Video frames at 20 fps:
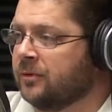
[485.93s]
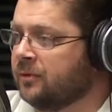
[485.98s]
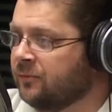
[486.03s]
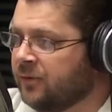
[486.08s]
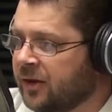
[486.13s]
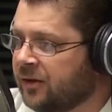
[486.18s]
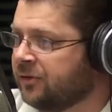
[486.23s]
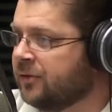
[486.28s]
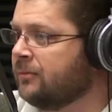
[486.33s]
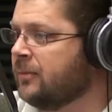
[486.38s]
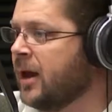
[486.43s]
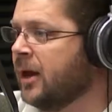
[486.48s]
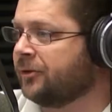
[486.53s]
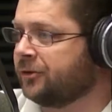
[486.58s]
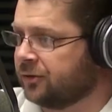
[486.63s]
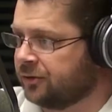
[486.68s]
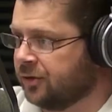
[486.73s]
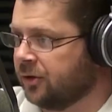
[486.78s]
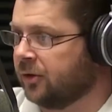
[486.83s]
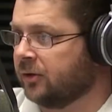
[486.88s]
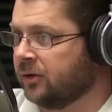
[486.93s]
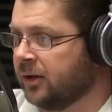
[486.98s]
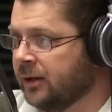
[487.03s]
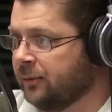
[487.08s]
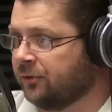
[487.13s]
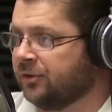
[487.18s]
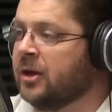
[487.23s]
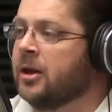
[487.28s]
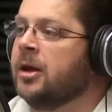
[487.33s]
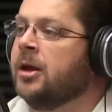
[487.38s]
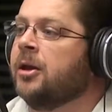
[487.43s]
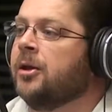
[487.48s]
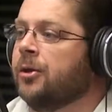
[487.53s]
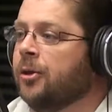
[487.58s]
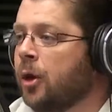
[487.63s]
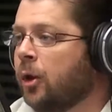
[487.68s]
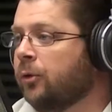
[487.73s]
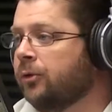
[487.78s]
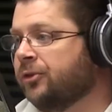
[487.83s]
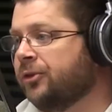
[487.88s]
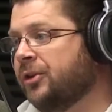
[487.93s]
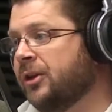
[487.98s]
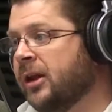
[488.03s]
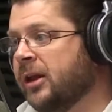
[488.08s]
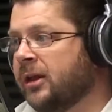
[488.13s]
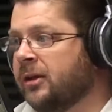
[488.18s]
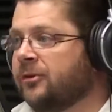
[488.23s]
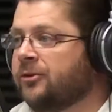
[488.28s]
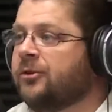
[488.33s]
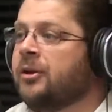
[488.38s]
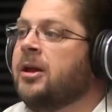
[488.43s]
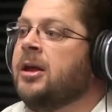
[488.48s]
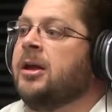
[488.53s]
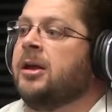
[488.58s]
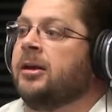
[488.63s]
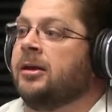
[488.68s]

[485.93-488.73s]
Visa, MasterCard labels. Those things